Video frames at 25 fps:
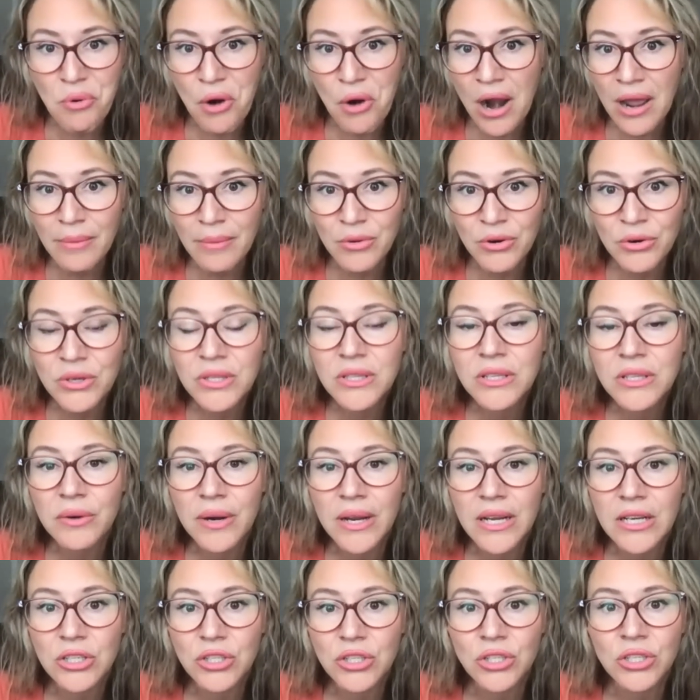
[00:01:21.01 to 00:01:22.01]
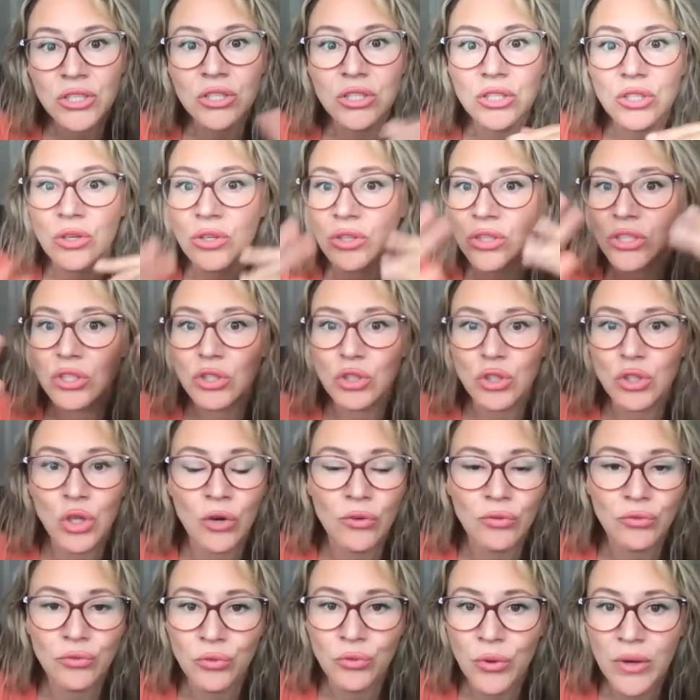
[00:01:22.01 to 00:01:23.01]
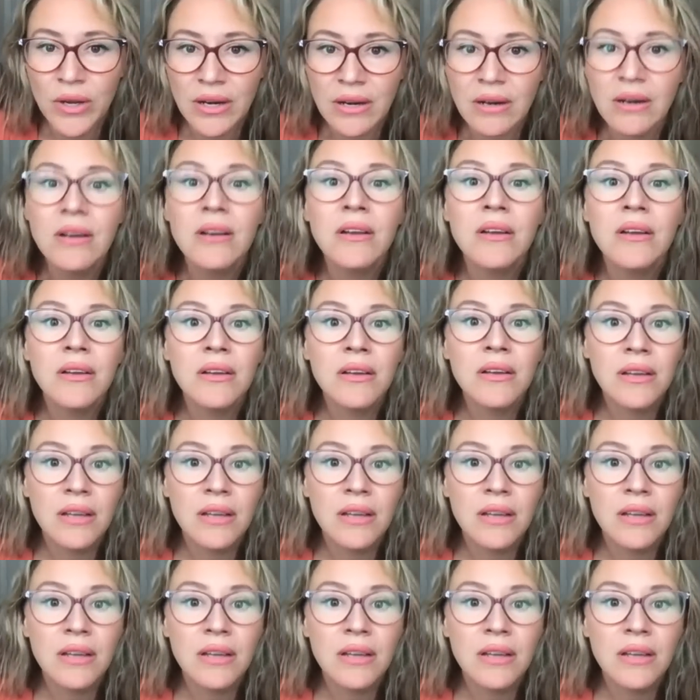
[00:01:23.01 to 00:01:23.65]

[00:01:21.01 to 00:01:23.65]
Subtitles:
primary directions on a software,